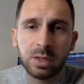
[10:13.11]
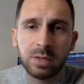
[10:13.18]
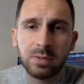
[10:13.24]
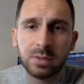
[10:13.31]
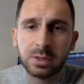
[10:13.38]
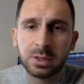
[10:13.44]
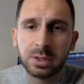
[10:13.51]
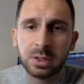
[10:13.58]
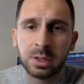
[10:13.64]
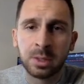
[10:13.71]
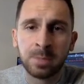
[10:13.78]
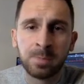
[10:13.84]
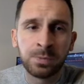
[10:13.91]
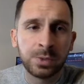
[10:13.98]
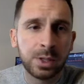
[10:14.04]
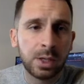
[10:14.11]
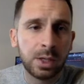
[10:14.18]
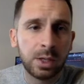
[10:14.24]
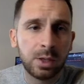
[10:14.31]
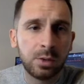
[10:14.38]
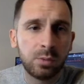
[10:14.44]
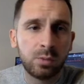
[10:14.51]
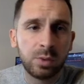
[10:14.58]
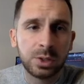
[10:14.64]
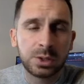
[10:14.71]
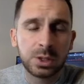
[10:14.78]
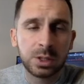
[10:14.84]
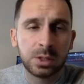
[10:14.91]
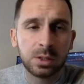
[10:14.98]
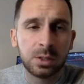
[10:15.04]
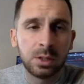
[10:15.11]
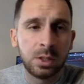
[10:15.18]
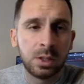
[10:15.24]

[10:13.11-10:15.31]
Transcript: level here, reaching,